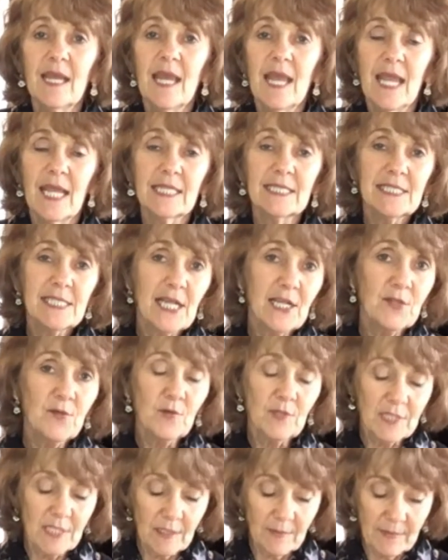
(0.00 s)
and tell you
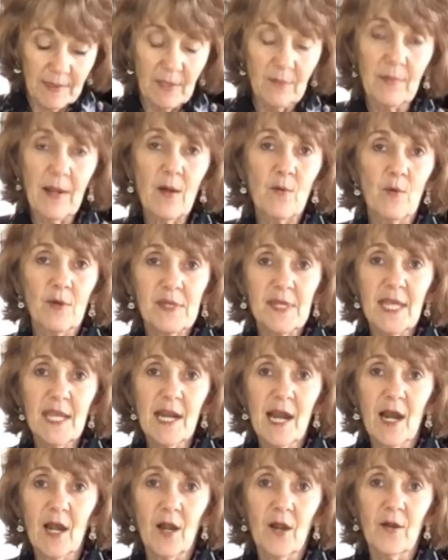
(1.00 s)
a little bit about what they
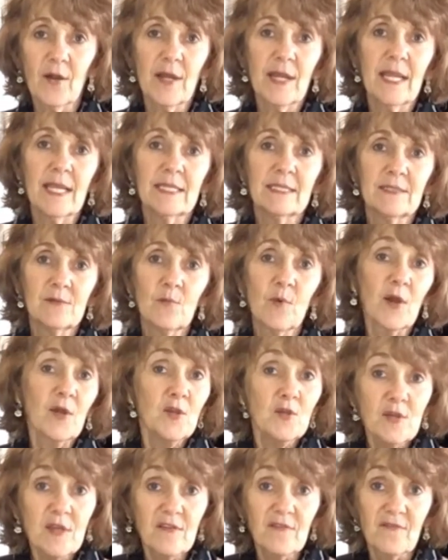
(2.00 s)
are and where
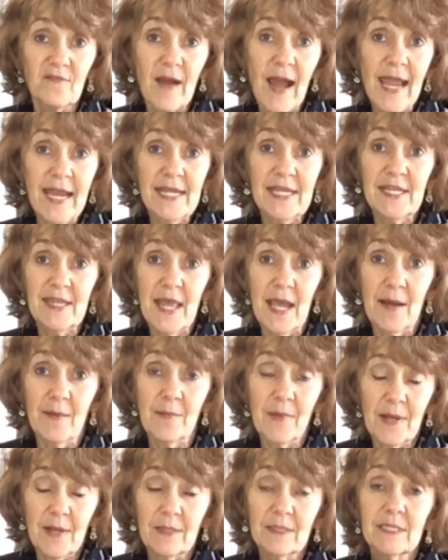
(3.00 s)
you can find them.